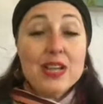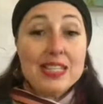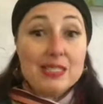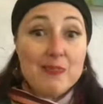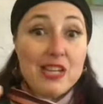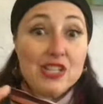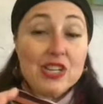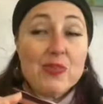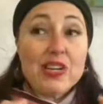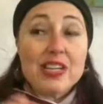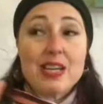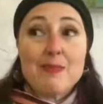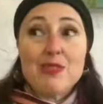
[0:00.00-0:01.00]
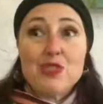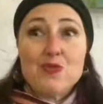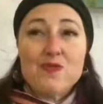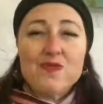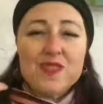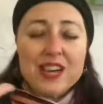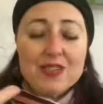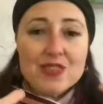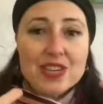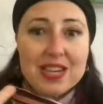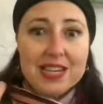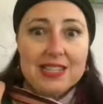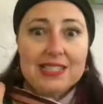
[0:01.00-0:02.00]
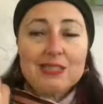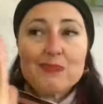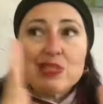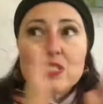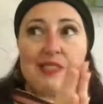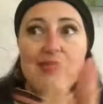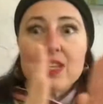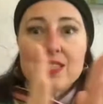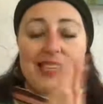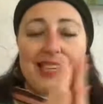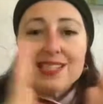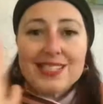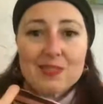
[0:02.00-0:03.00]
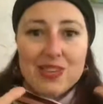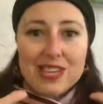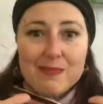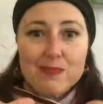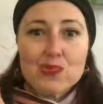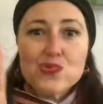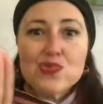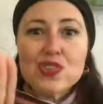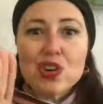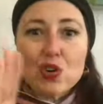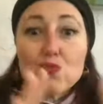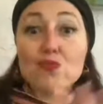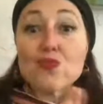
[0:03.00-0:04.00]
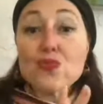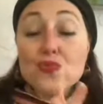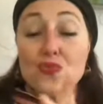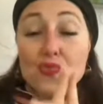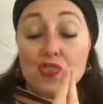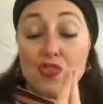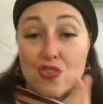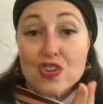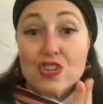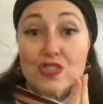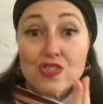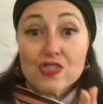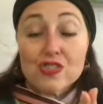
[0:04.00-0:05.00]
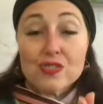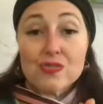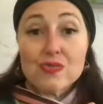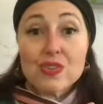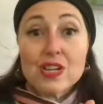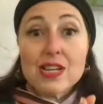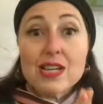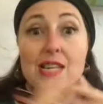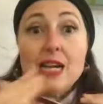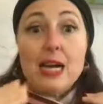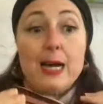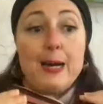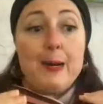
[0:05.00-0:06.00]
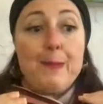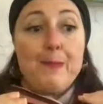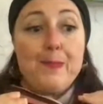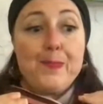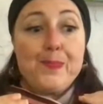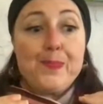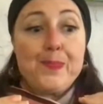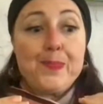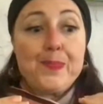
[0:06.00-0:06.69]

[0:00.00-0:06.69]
especially when it comes to very specific things that we can put a rule onto, um,